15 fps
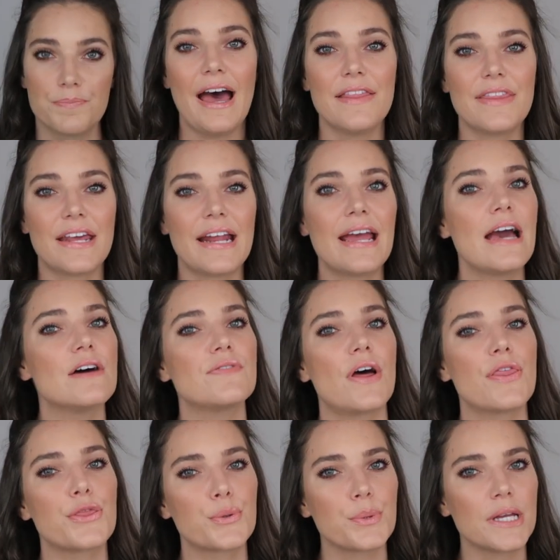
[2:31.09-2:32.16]
And then I
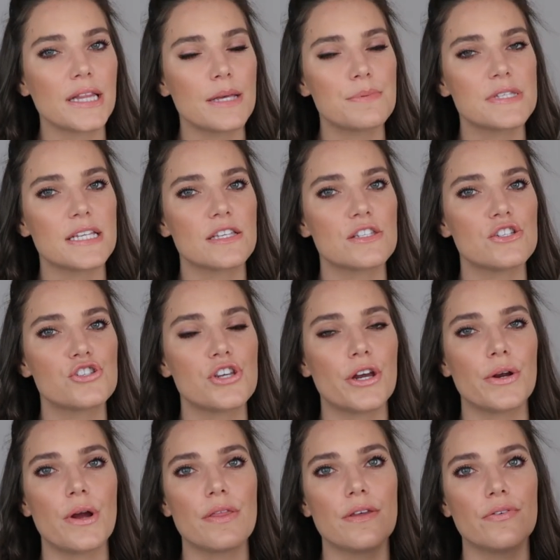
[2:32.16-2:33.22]
have three lipsticks to
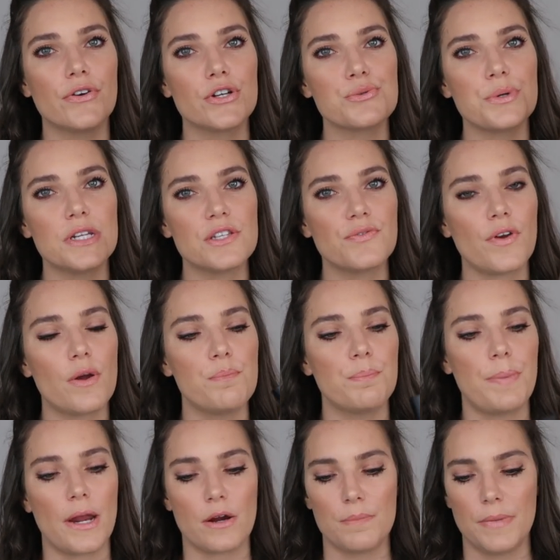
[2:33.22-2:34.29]
share. The first one is from
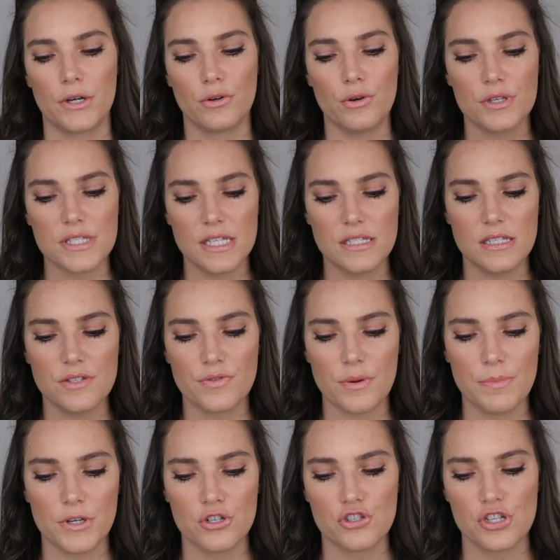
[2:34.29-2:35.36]
Bare Minerals. This is
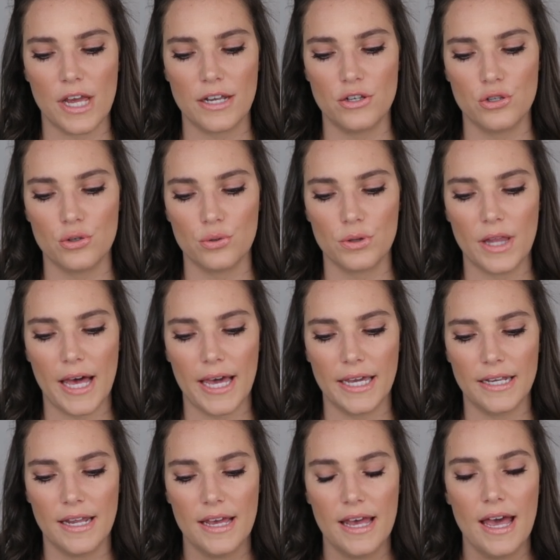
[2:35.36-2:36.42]
from their Gen Nude
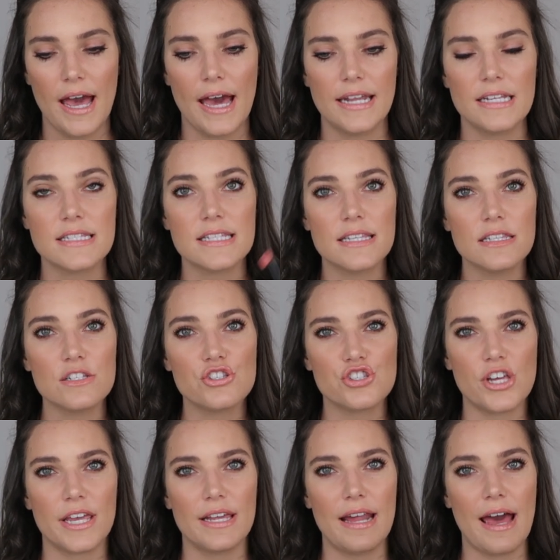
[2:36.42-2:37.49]
line and it's in the
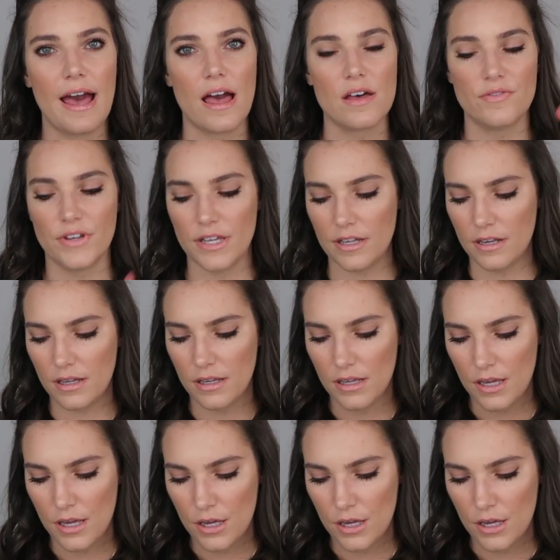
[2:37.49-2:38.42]
shade Heaven.